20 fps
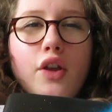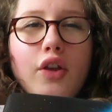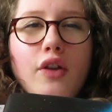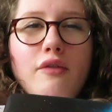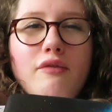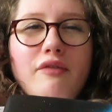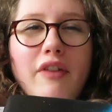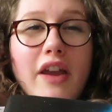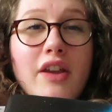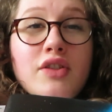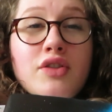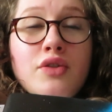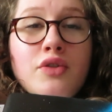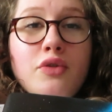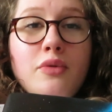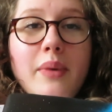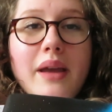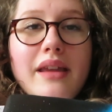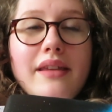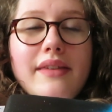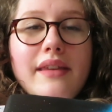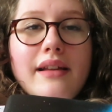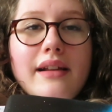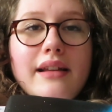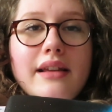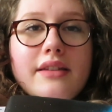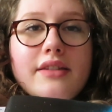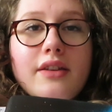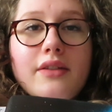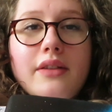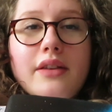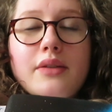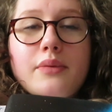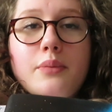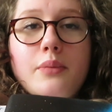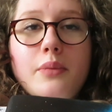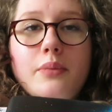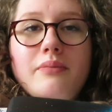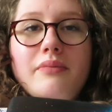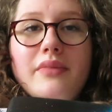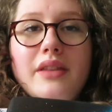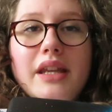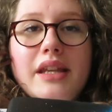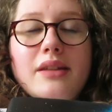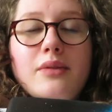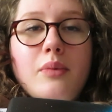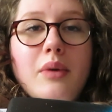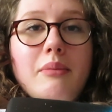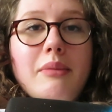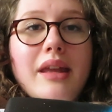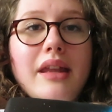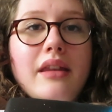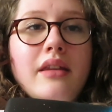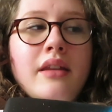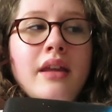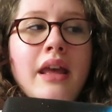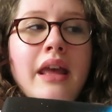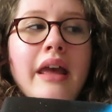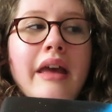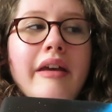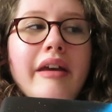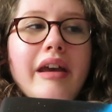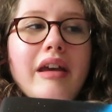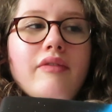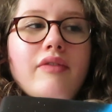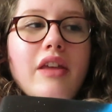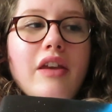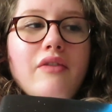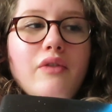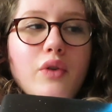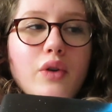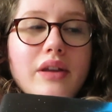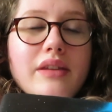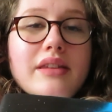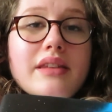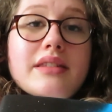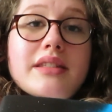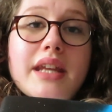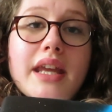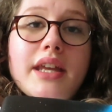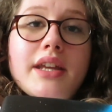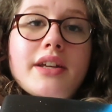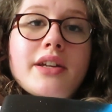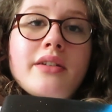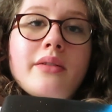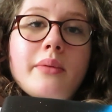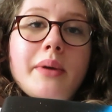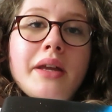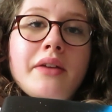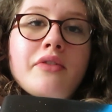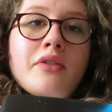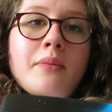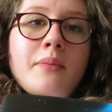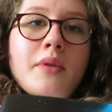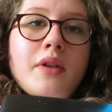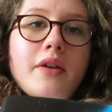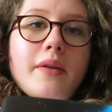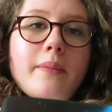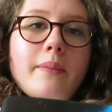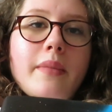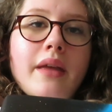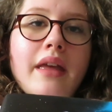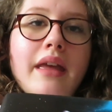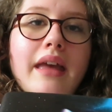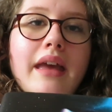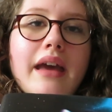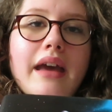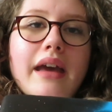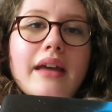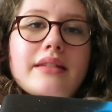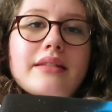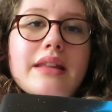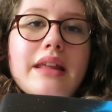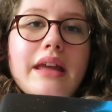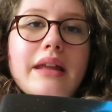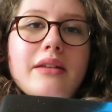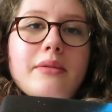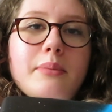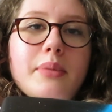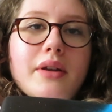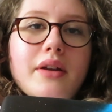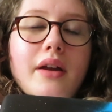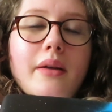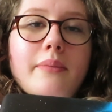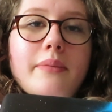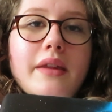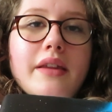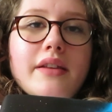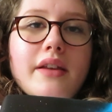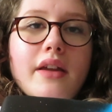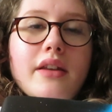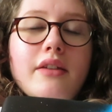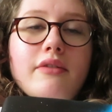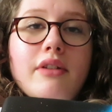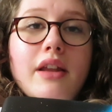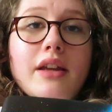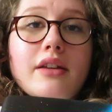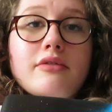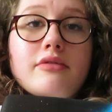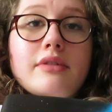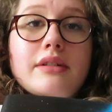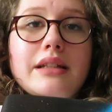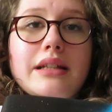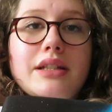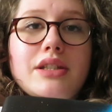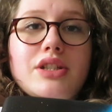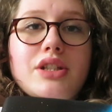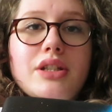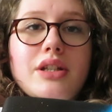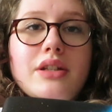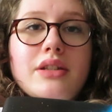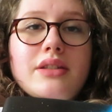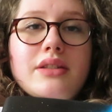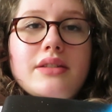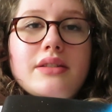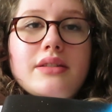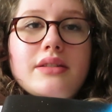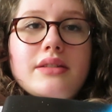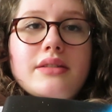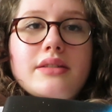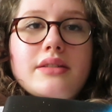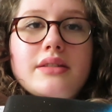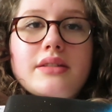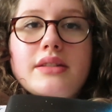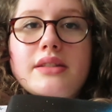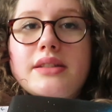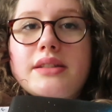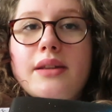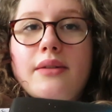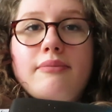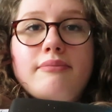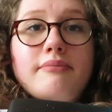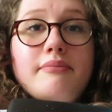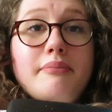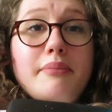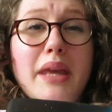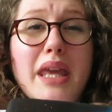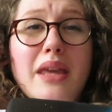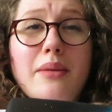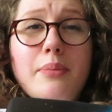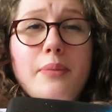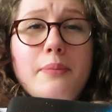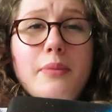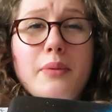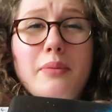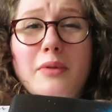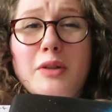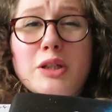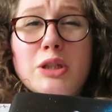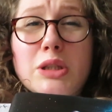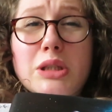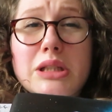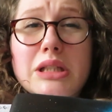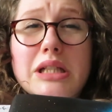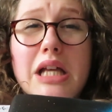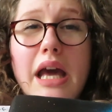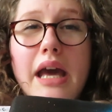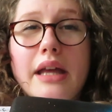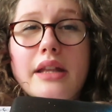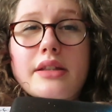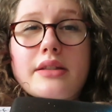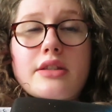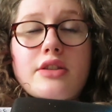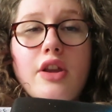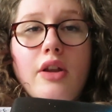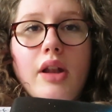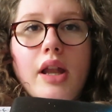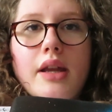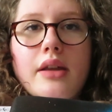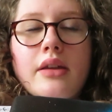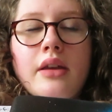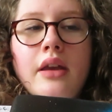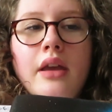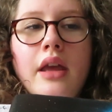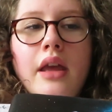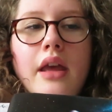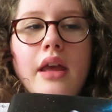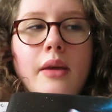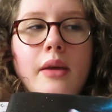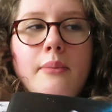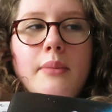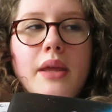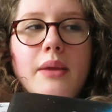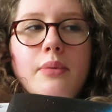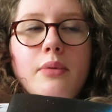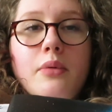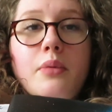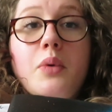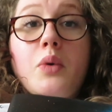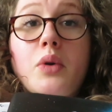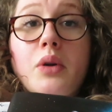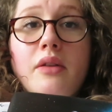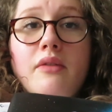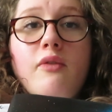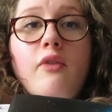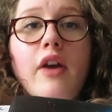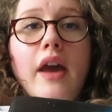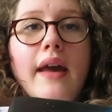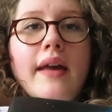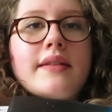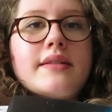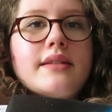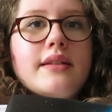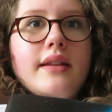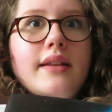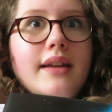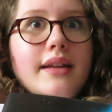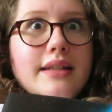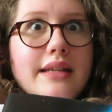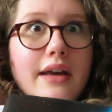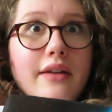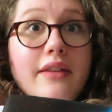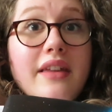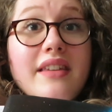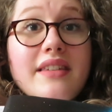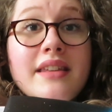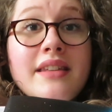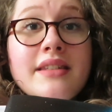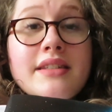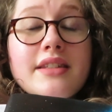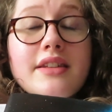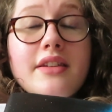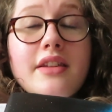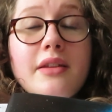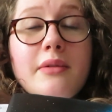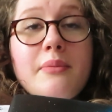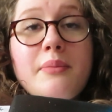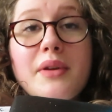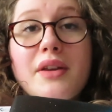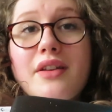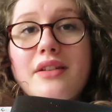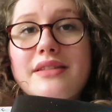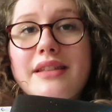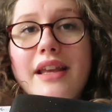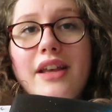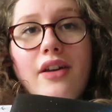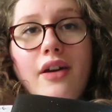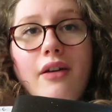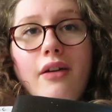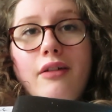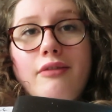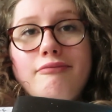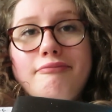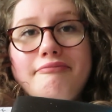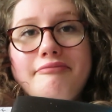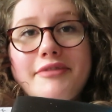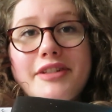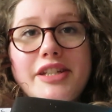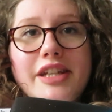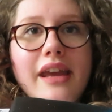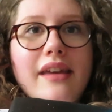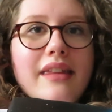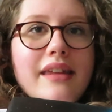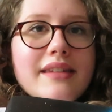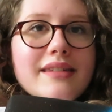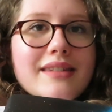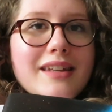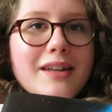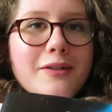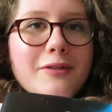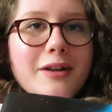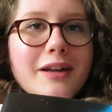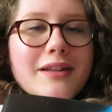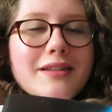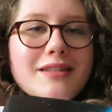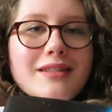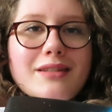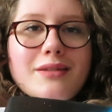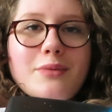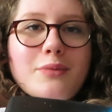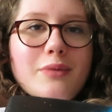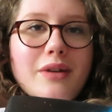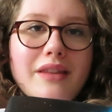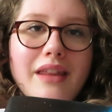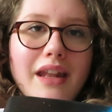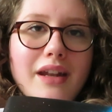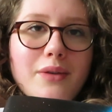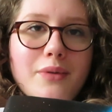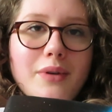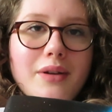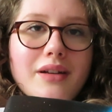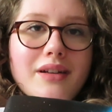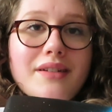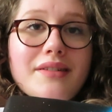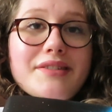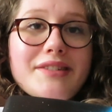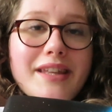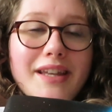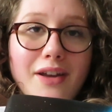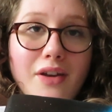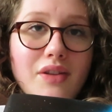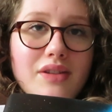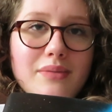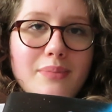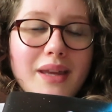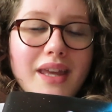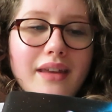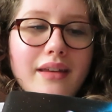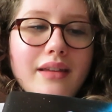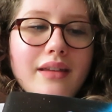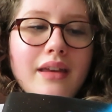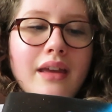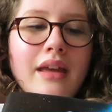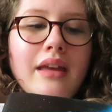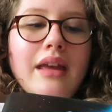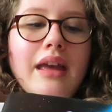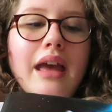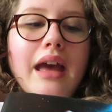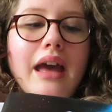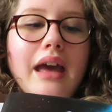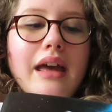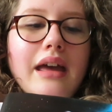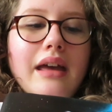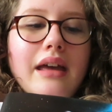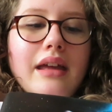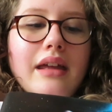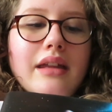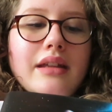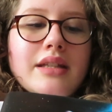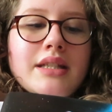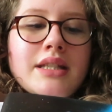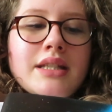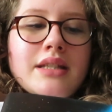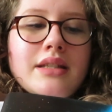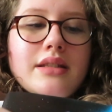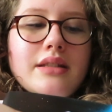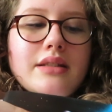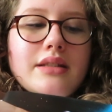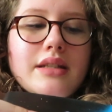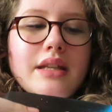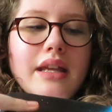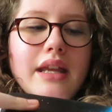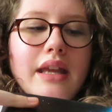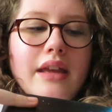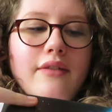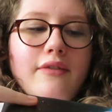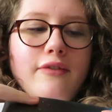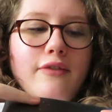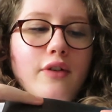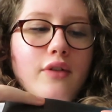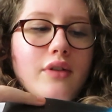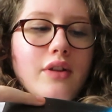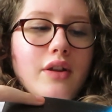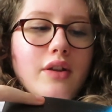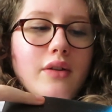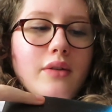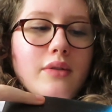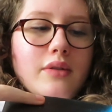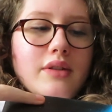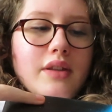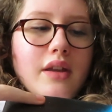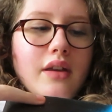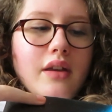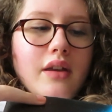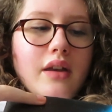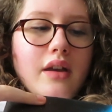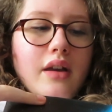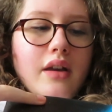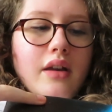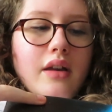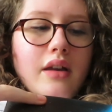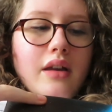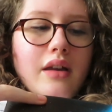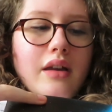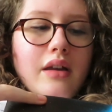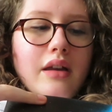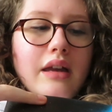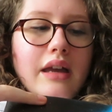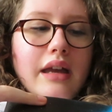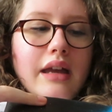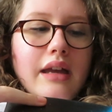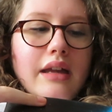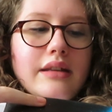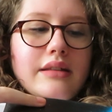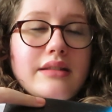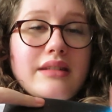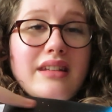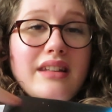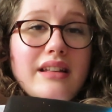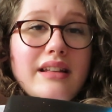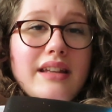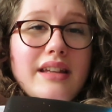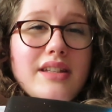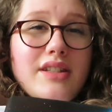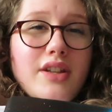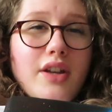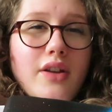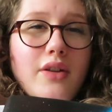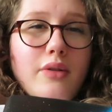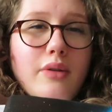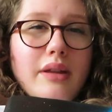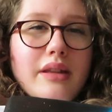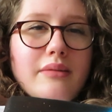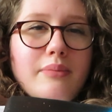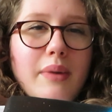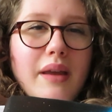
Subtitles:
confessional basically, so these women have their voices taken away from them and then become these kind of like religious people, and so like people will confess and like tell their sins to them because they can't share their secrets with anyone because they can't speak. And it follows her, and Leto is